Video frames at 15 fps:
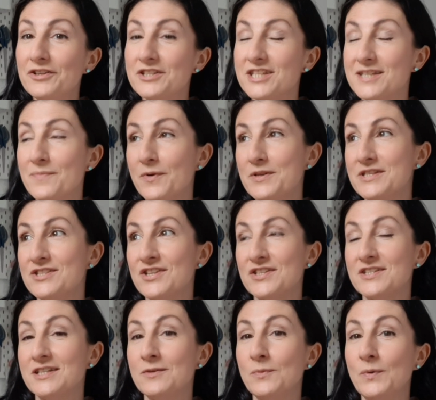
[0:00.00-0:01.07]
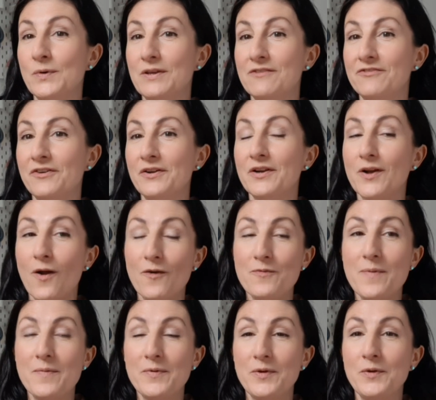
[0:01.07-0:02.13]
Someone suggested a walking foot. I can't
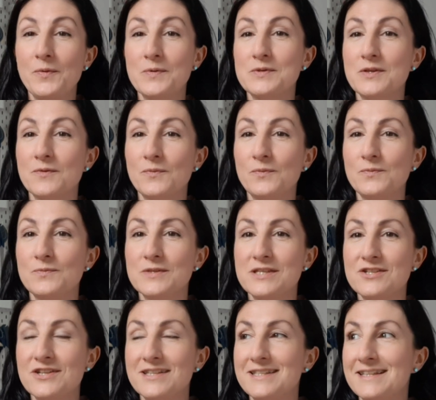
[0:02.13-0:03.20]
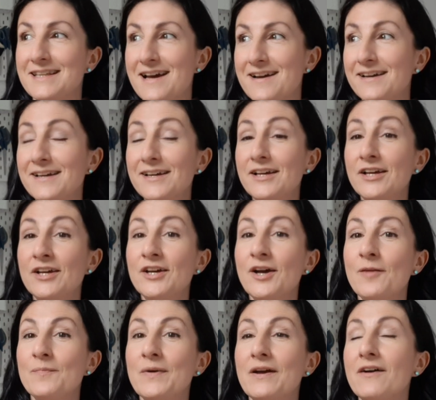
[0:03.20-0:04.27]
remember who it was that suggested that,
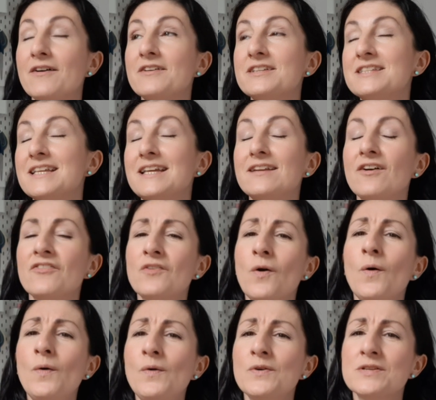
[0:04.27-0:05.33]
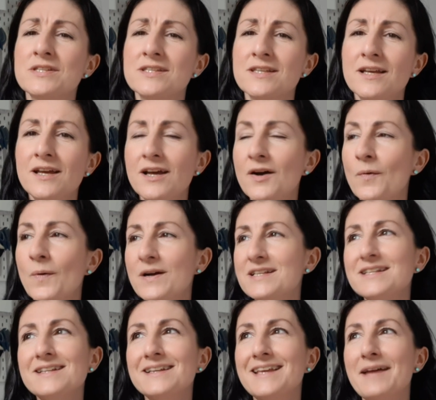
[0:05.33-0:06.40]
but I was thinking, of course, why
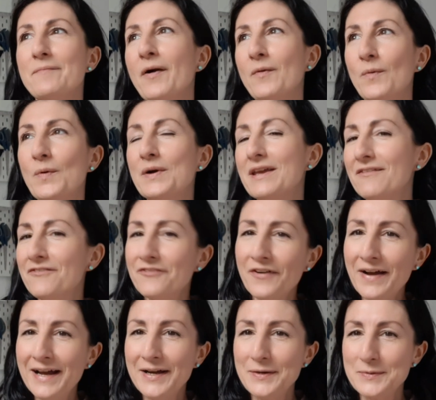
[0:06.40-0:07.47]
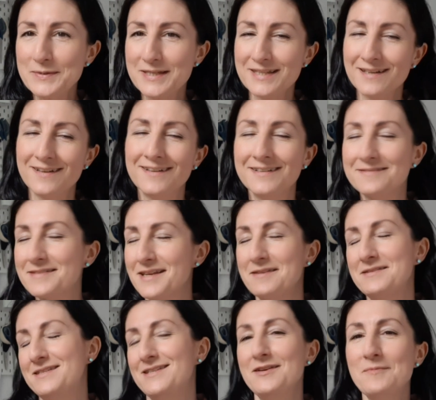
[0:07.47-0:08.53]
didn't I get my walking foot out? So
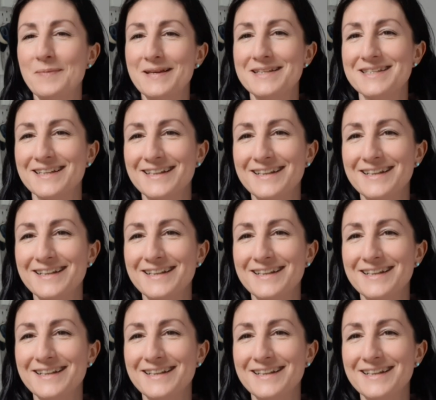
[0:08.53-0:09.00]
stupid.